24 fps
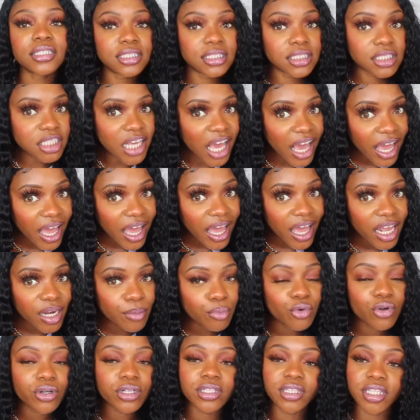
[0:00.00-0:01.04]
tad
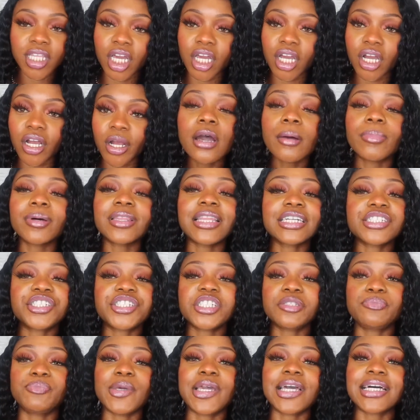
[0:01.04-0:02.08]
more thicker, but that's
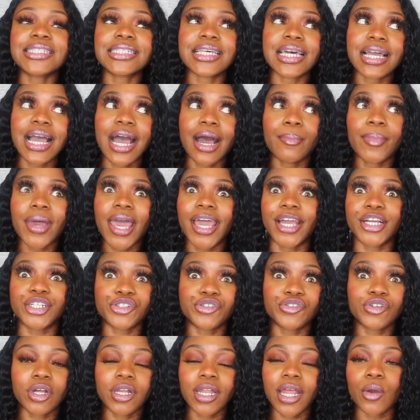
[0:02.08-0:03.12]
just because like I'm
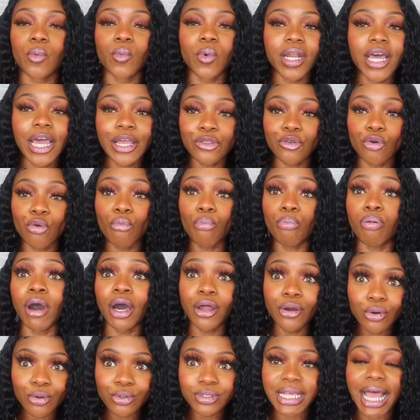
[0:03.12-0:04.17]
extra. Like when I do
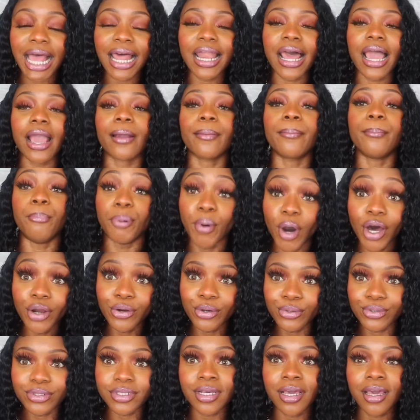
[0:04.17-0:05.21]
bundles, I like
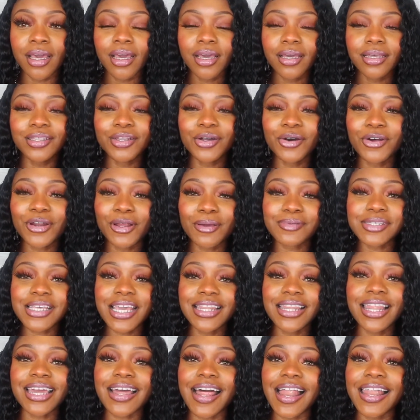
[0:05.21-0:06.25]
bundles. You know what I'm saying?
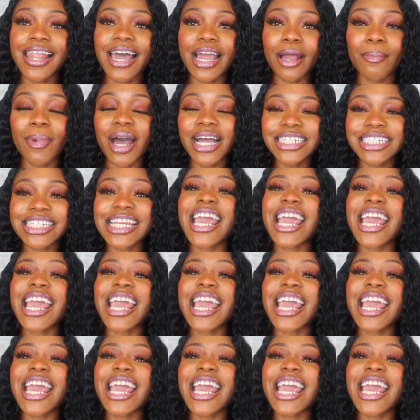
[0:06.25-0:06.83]
Like I like my